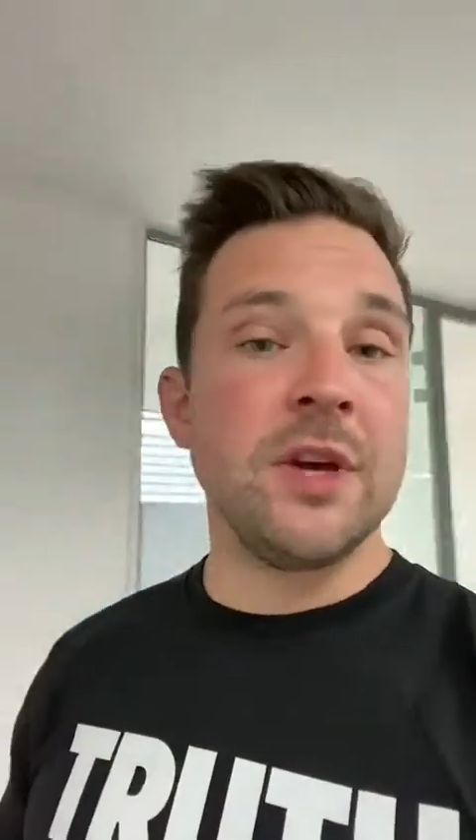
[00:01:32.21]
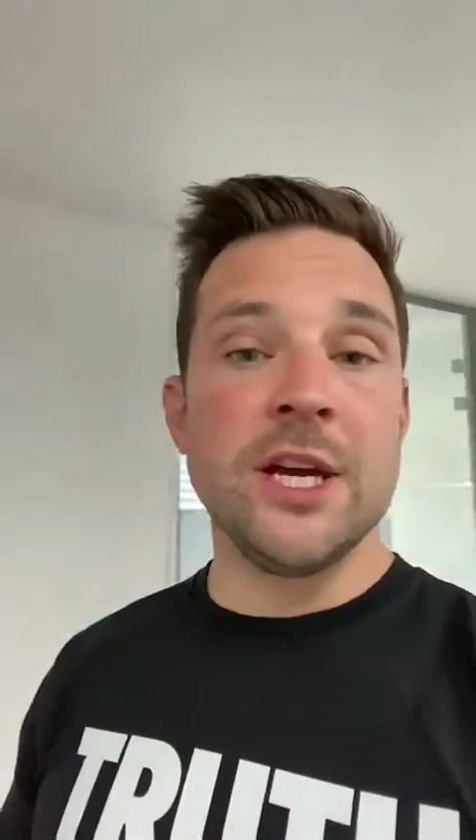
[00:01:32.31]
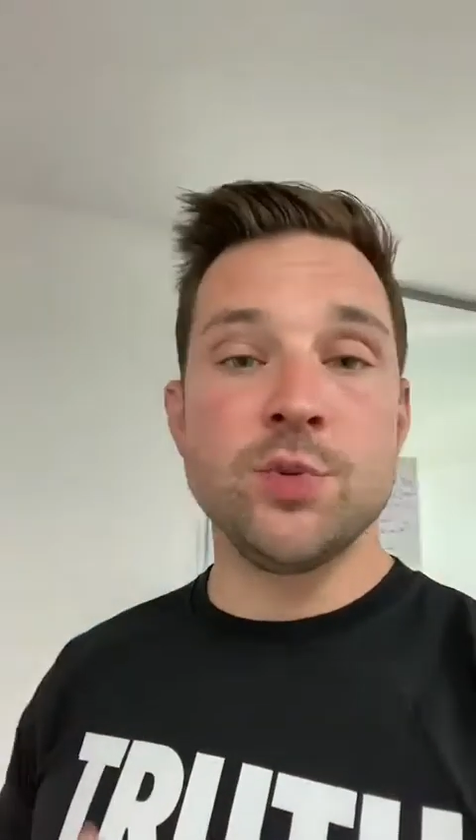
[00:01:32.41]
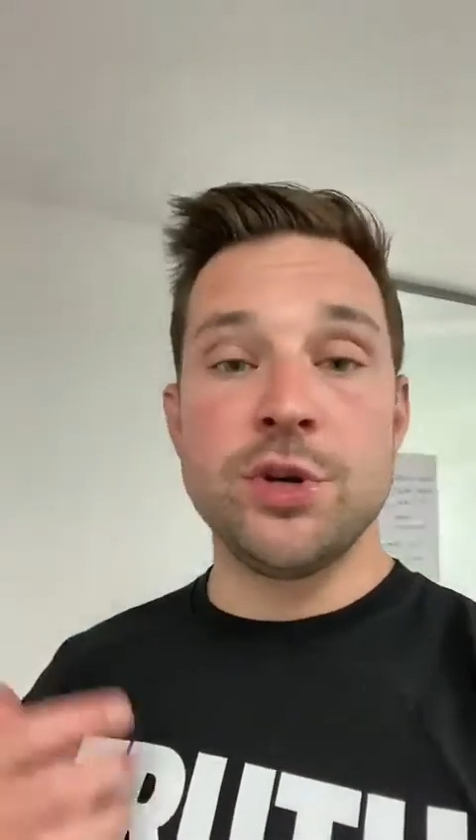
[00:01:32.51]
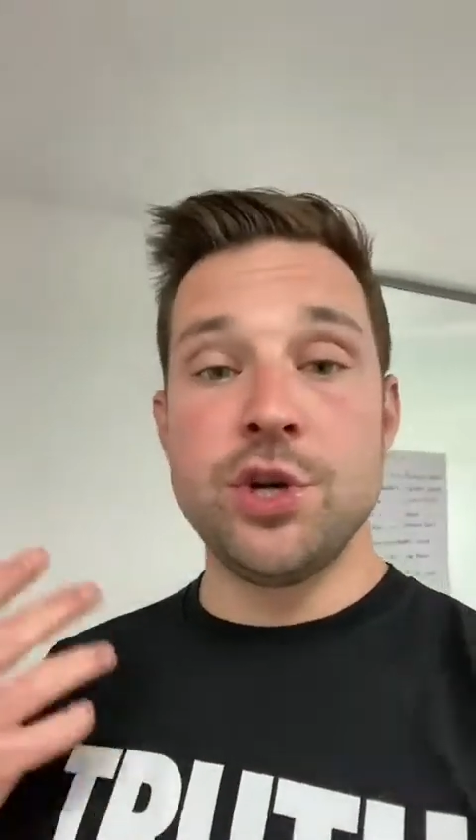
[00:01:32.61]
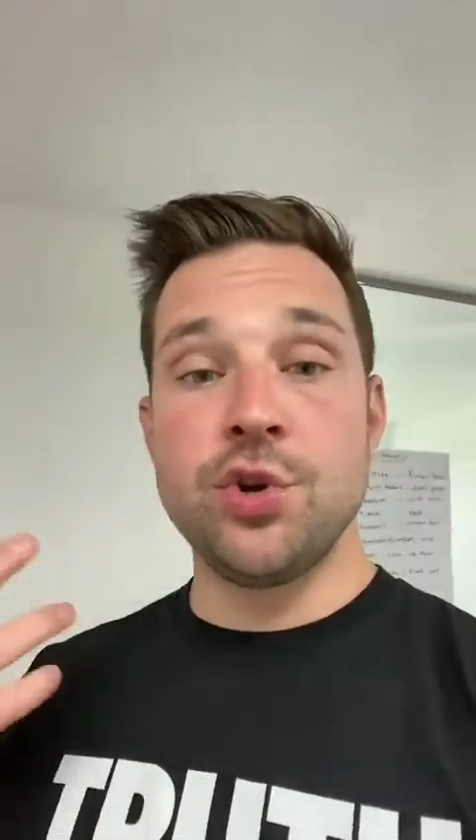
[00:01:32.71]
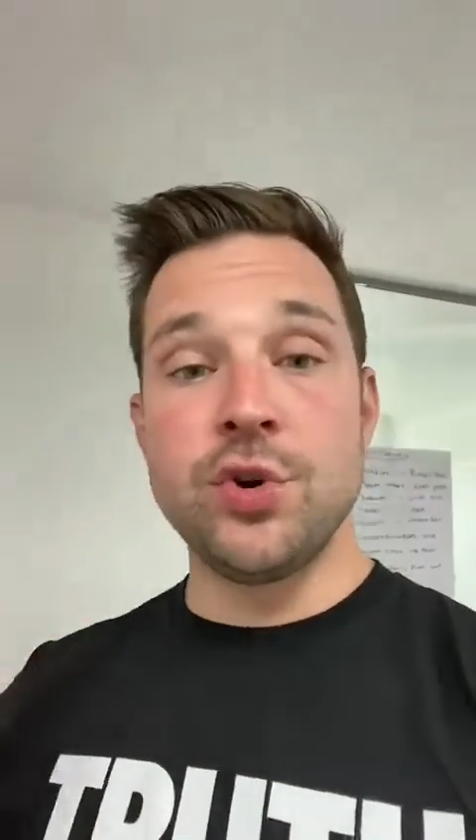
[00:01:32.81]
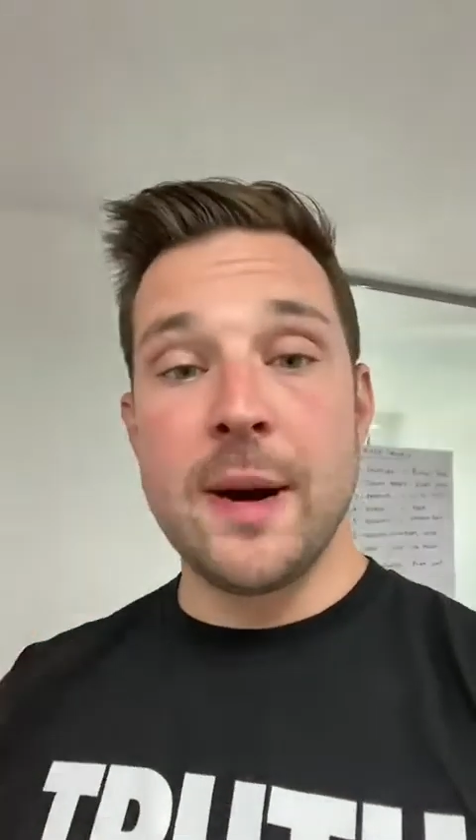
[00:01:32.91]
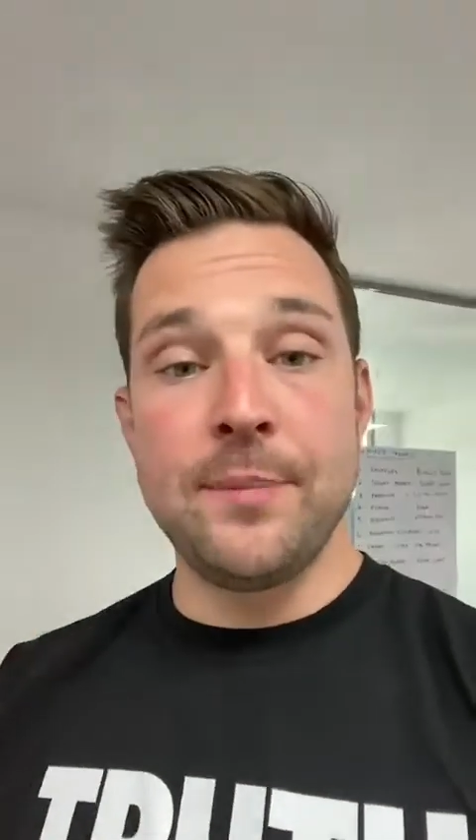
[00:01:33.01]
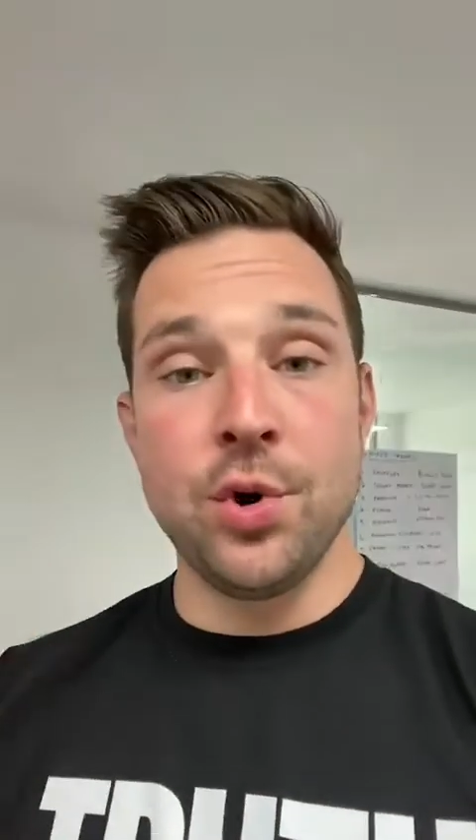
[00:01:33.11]
is when you
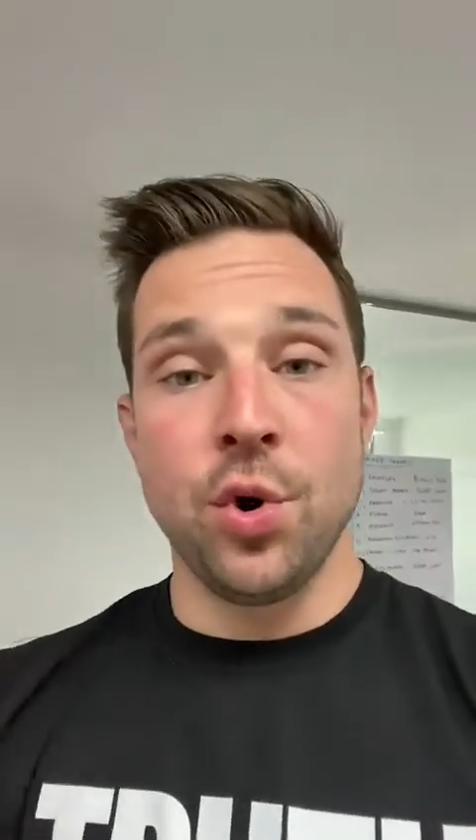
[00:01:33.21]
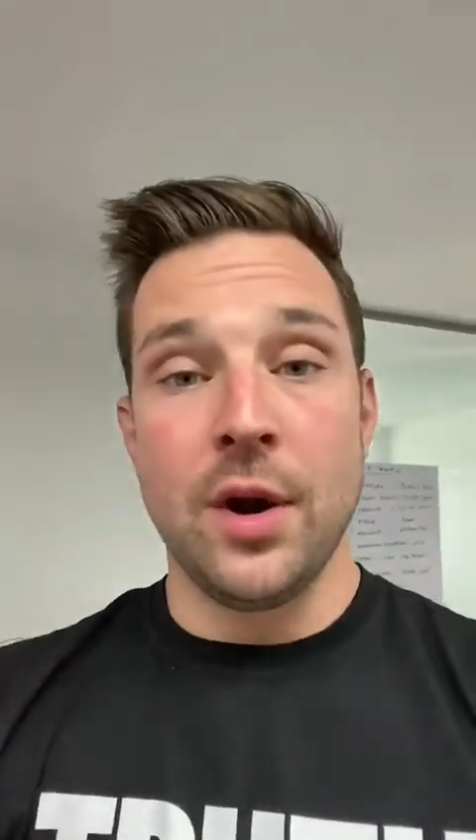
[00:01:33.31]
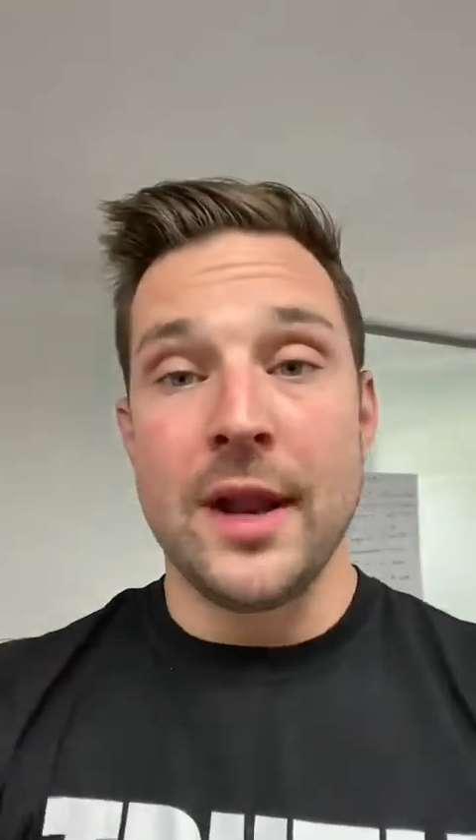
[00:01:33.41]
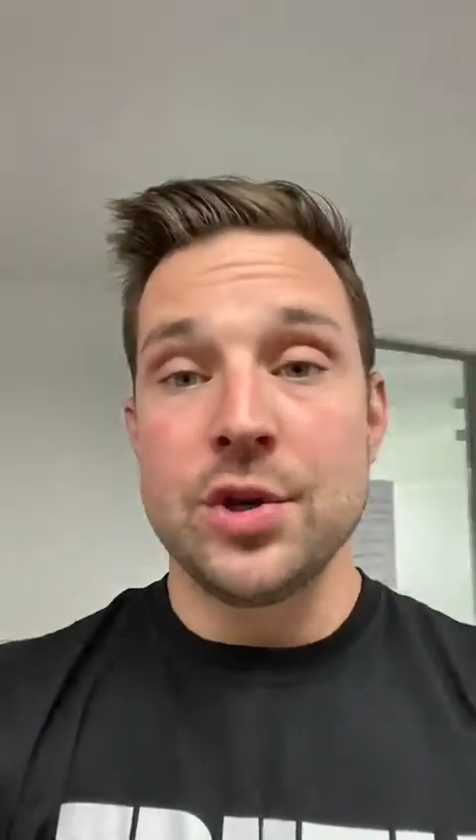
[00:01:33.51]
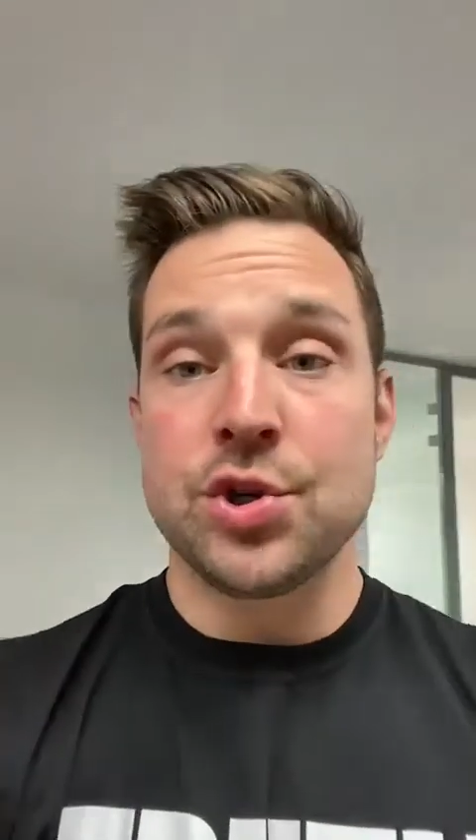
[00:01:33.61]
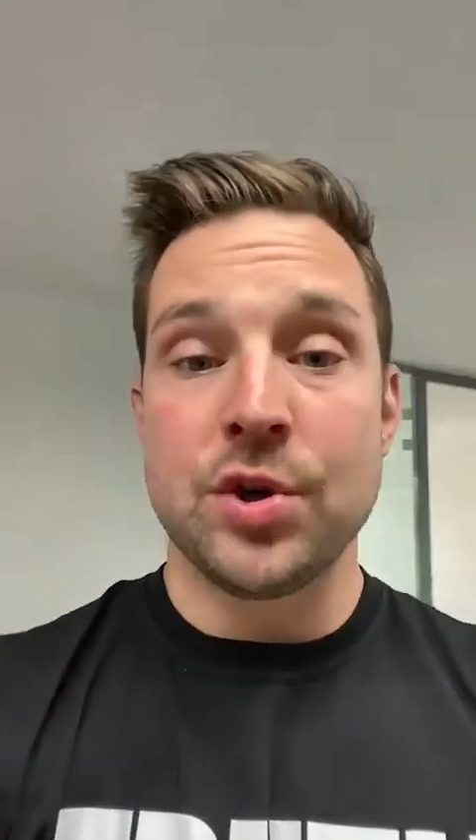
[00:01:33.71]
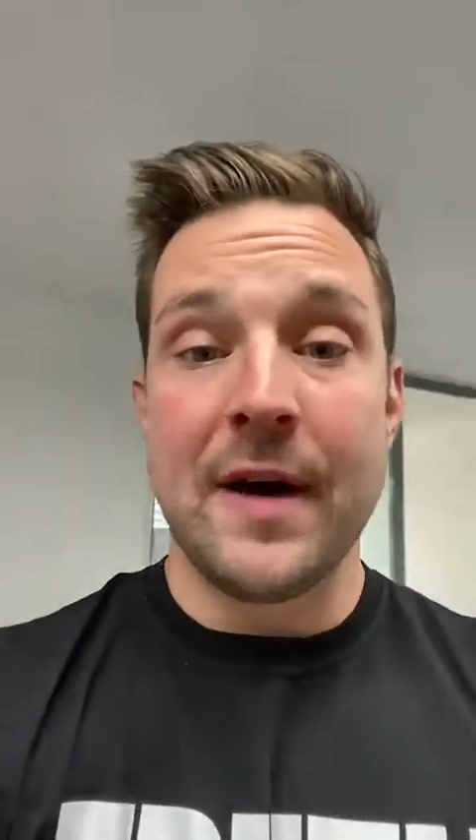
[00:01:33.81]
grab your lunch or have